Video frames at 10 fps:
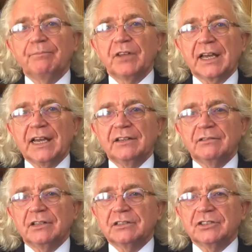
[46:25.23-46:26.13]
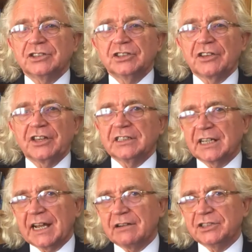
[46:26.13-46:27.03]
Again, there's nothing
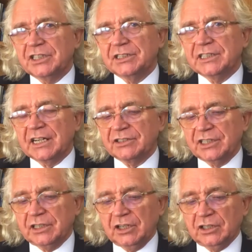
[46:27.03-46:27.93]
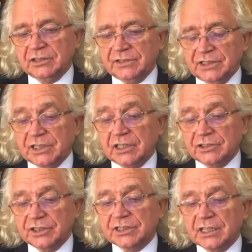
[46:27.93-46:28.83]
to guarantee integrity in a lot of these
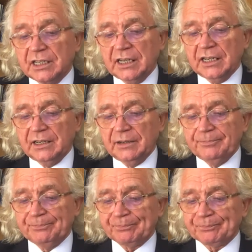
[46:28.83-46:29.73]
countries. But